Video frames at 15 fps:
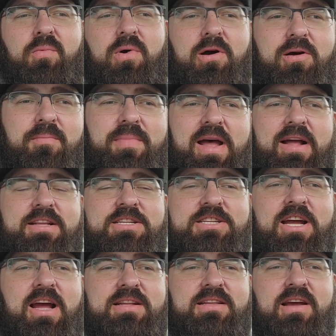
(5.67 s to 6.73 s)
Welcome back to
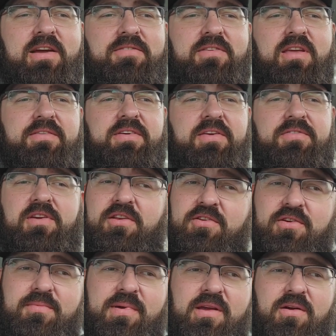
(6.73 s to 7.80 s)
Jackknife TV. If you can
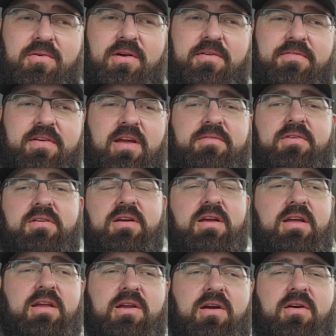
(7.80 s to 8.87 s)
do me a quick favor,
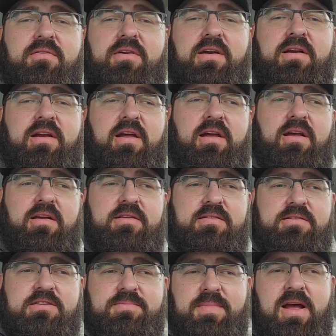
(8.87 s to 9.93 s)
you go over and uh,
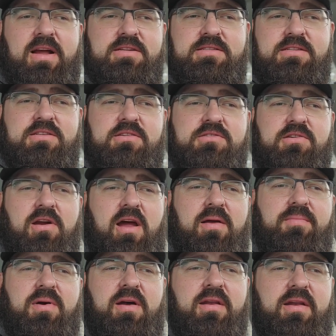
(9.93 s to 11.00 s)
smash the subscribe
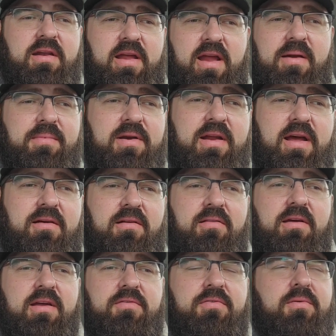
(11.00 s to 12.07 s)
button and hammer down a
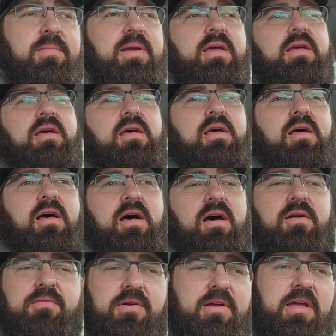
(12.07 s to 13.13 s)
like for me. Uh,
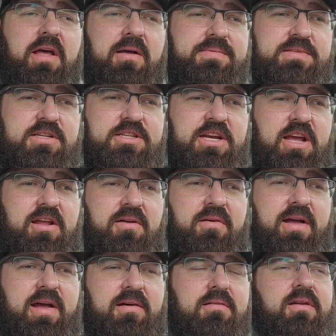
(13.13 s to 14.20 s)
it really helps the channel
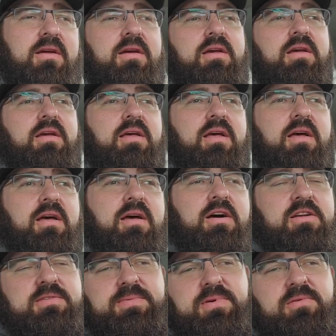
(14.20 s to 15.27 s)
out, uh,
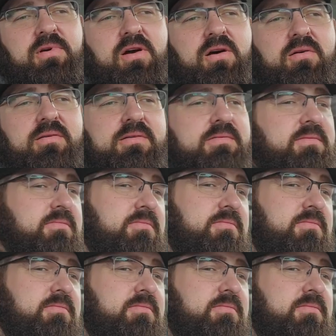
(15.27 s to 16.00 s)
helps me grow, and